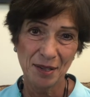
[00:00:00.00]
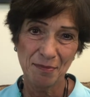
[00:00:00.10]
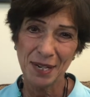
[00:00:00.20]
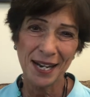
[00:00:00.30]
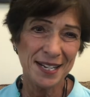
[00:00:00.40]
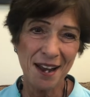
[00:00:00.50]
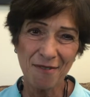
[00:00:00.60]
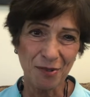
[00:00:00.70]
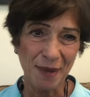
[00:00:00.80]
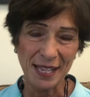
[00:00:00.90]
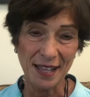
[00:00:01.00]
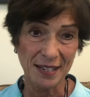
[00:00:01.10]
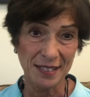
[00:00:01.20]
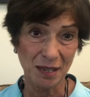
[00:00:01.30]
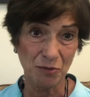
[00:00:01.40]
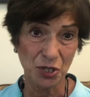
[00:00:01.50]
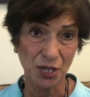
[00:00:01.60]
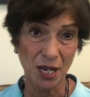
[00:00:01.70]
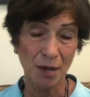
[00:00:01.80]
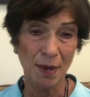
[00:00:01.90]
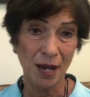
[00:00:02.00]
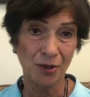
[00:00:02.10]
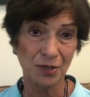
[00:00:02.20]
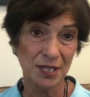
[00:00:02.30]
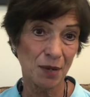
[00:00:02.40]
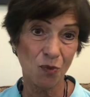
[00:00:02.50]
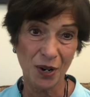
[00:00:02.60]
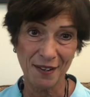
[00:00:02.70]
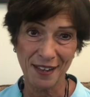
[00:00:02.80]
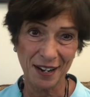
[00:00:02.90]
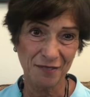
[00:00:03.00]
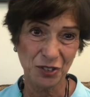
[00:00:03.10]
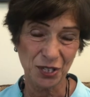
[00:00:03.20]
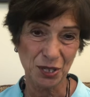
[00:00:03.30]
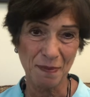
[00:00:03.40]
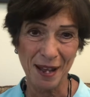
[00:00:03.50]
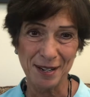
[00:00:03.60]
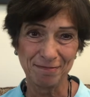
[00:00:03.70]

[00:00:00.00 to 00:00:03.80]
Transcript: But I never make that assumption about someone that I've just met.